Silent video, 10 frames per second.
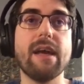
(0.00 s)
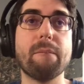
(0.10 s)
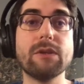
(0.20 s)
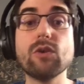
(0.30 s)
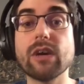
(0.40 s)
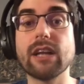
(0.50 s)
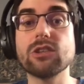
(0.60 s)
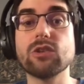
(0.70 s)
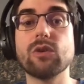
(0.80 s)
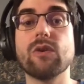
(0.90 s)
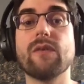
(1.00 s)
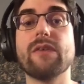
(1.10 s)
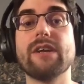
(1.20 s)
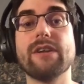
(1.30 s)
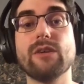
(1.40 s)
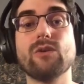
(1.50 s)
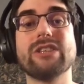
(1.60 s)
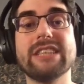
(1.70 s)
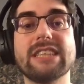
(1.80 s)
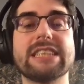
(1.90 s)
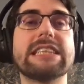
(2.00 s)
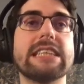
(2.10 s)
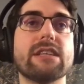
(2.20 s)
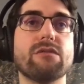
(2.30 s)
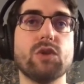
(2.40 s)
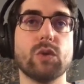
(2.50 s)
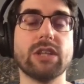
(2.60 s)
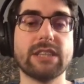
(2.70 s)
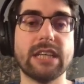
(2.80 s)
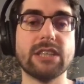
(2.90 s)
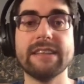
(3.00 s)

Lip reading: but you can also use this instead of URL session.